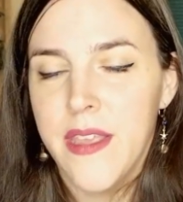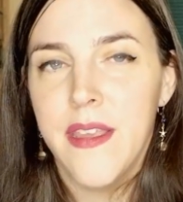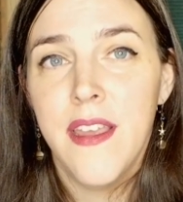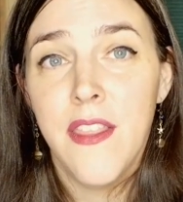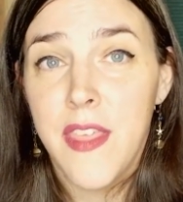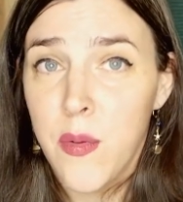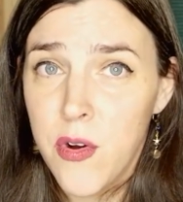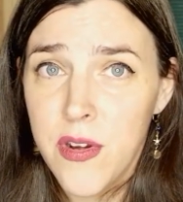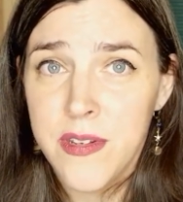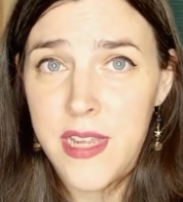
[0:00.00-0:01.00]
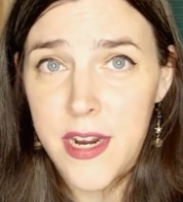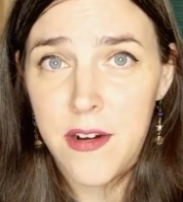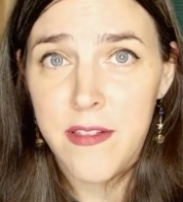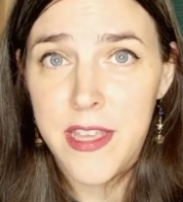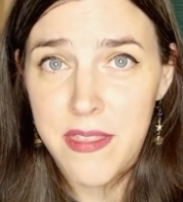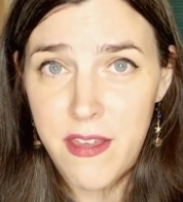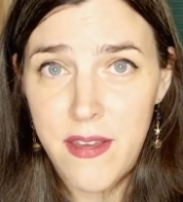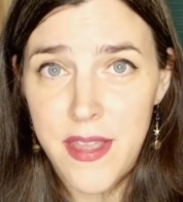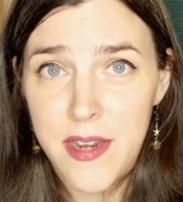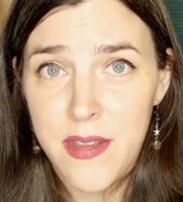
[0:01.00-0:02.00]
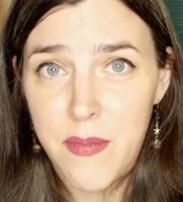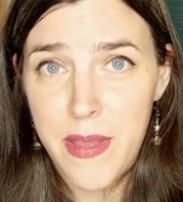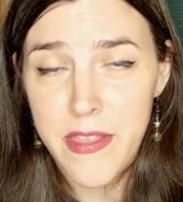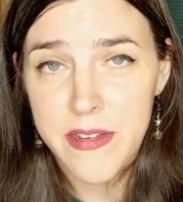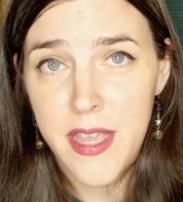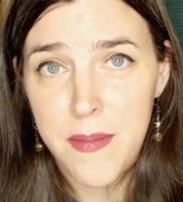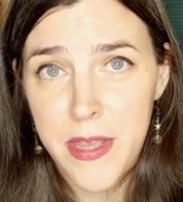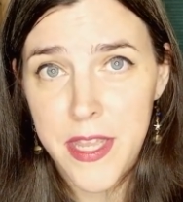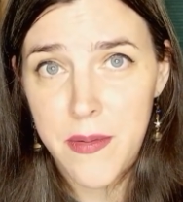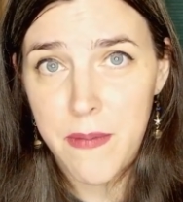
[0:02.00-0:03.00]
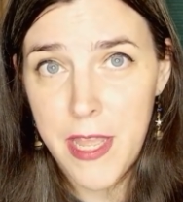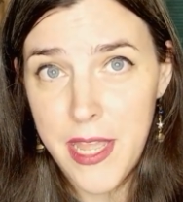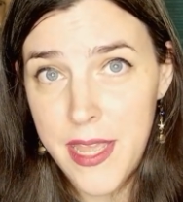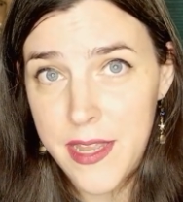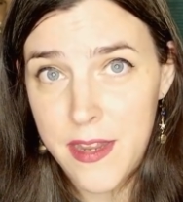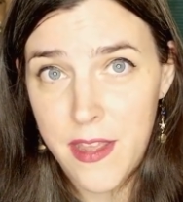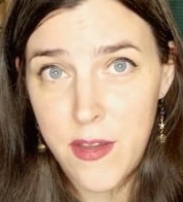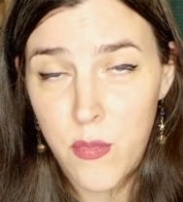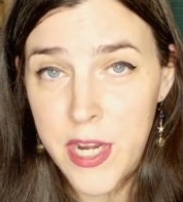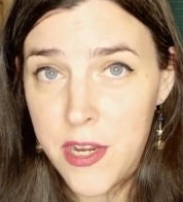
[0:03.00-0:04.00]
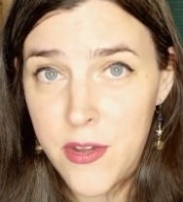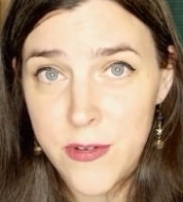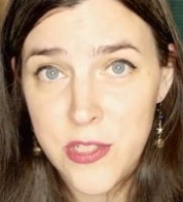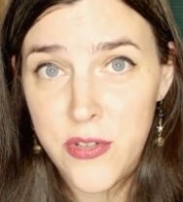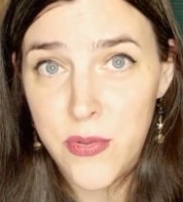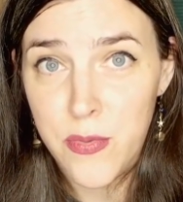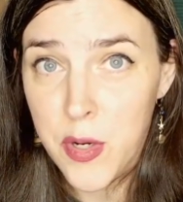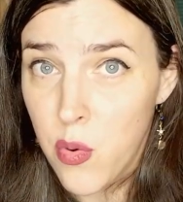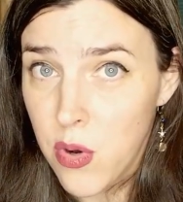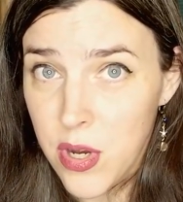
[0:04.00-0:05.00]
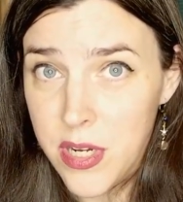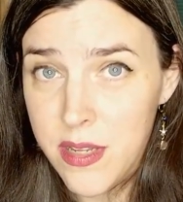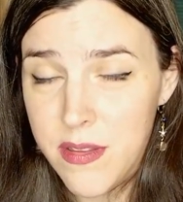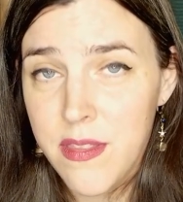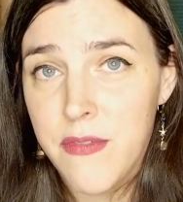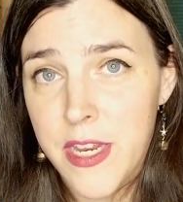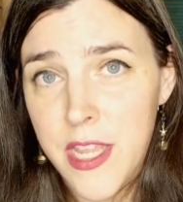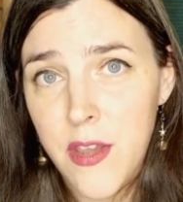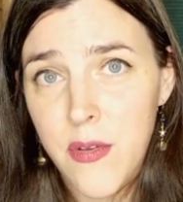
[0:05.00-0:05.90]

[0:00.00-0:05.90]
They weren't entirely thawed by the time I had a window to record the video.